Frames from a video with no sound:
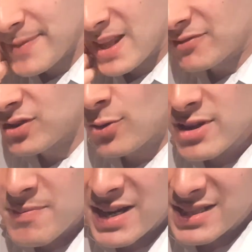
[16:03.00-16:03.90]
I've told it
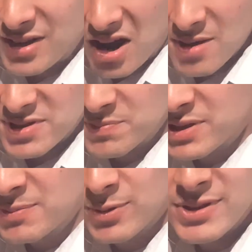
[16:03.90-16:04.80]
many times and
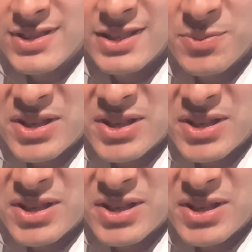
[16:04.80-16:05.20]
people always say to me,